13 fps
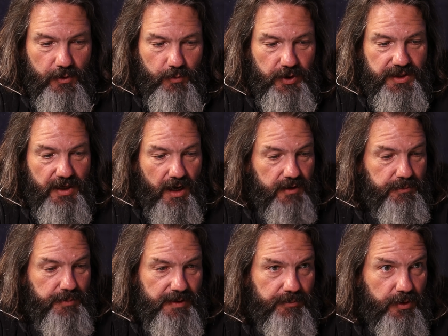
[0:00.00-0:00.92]
With
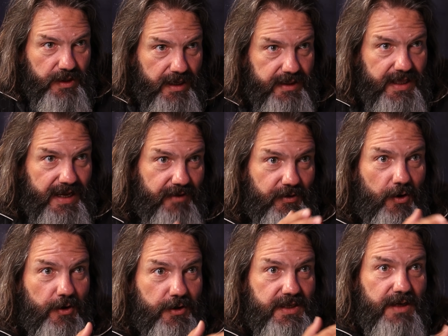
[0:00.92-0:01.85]
young people, they have a
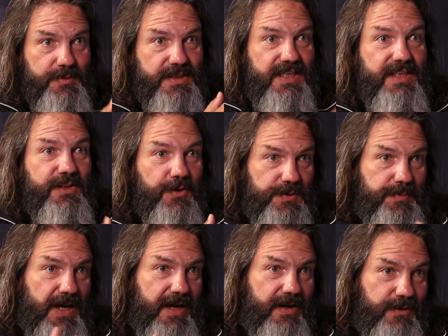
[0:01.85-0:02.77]
hard time seeing those
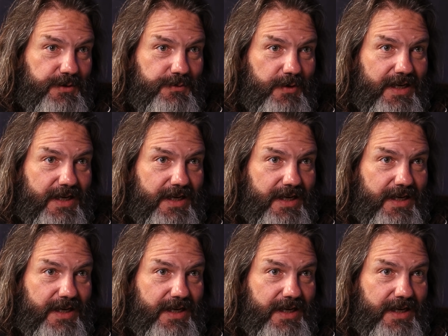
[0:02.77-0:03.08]
patterns, yeah.